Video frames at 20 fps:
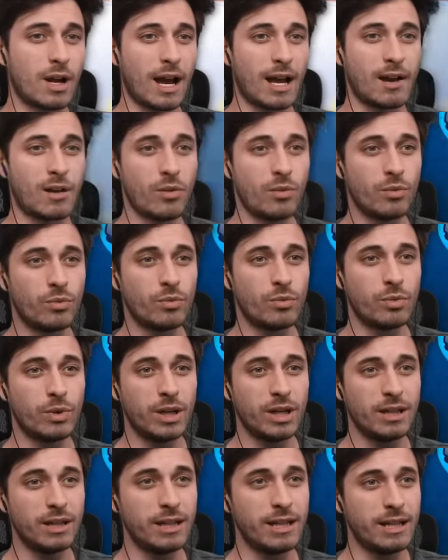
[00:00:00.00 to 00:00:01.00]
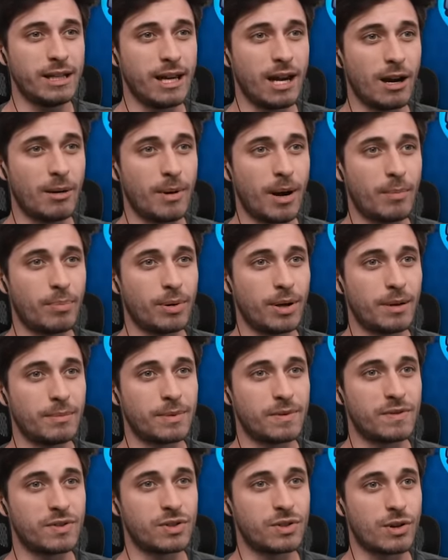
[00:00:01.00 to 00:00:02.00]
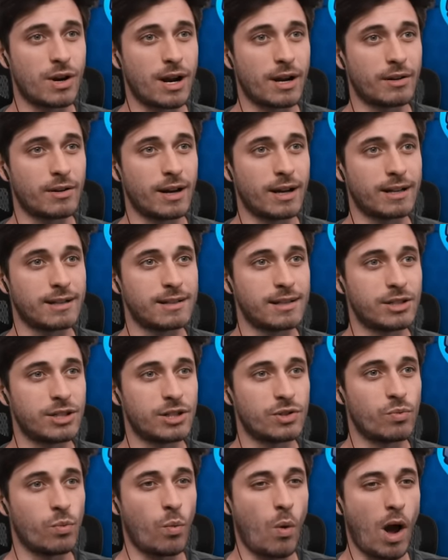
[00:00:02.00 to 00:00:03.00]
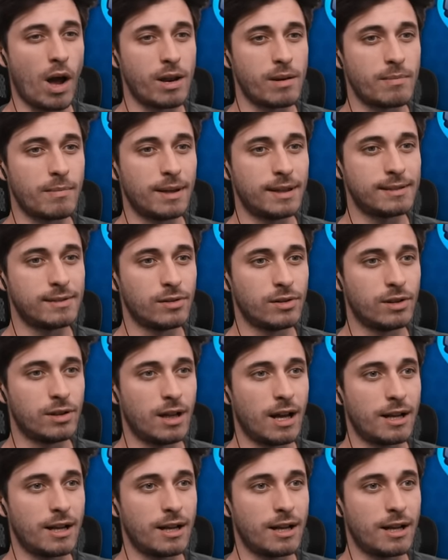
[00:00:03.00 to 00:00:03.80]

I don't really care about preemptive strike, right? Because it's just one missile.